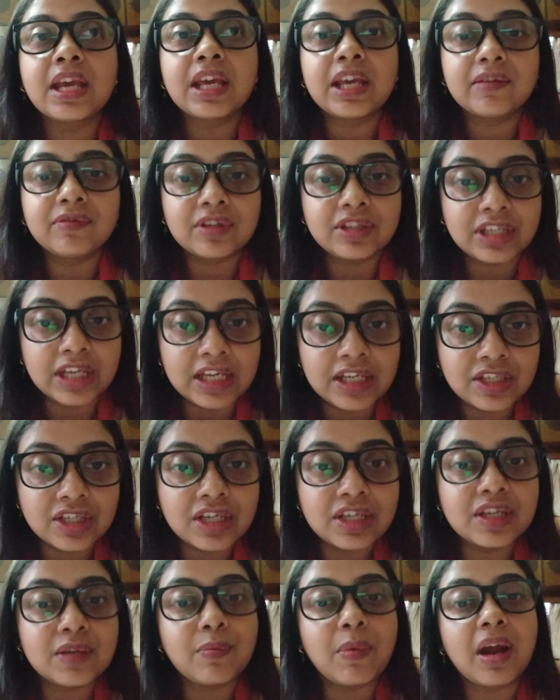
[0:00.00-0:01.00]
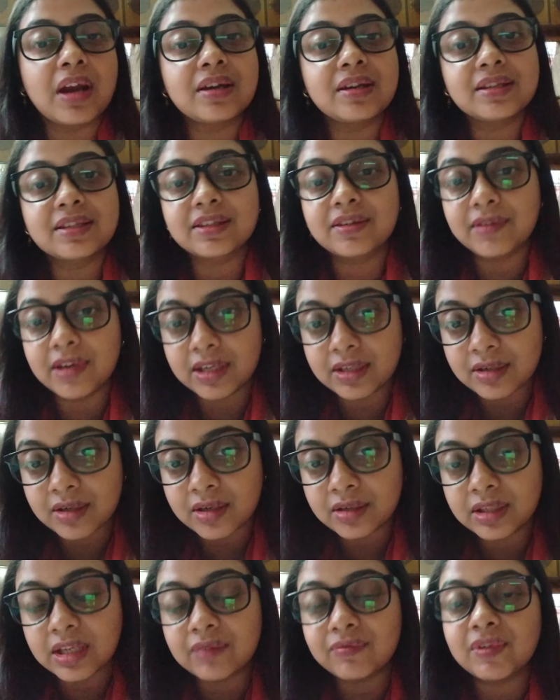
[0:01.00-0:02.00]
If the change in demand is greater,
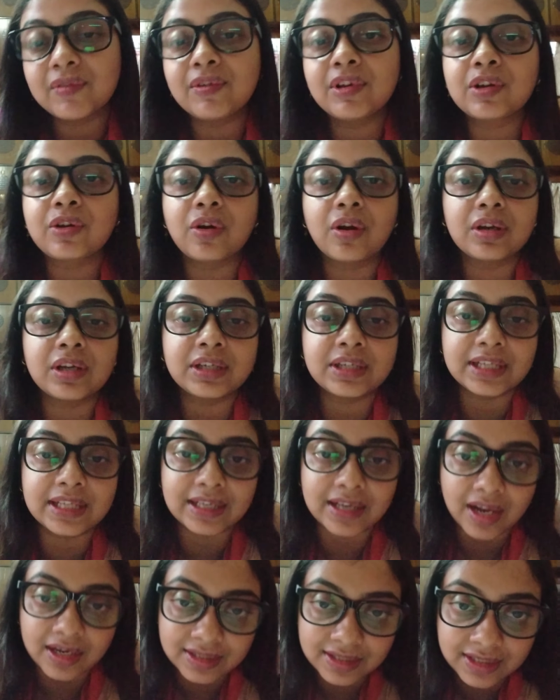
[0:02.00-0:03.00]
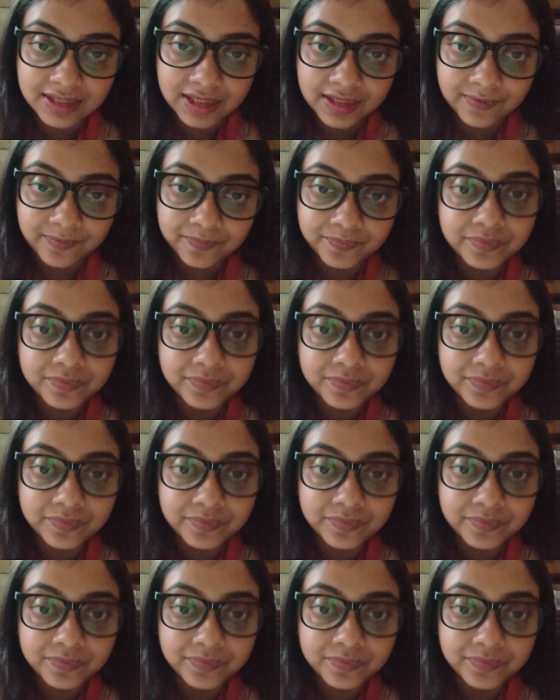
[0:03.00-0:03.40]
then we will call it elastic.